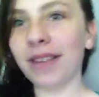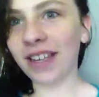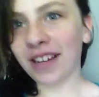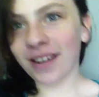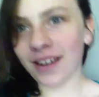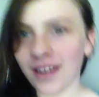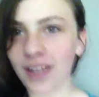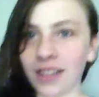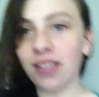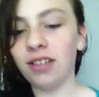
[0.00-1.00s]
here
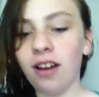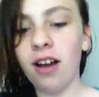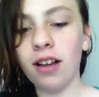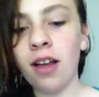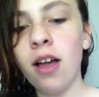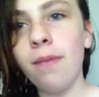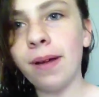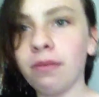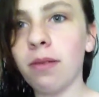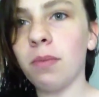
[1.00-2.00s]
to talk
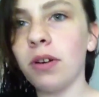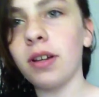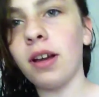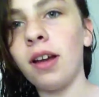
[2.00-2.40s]
about the book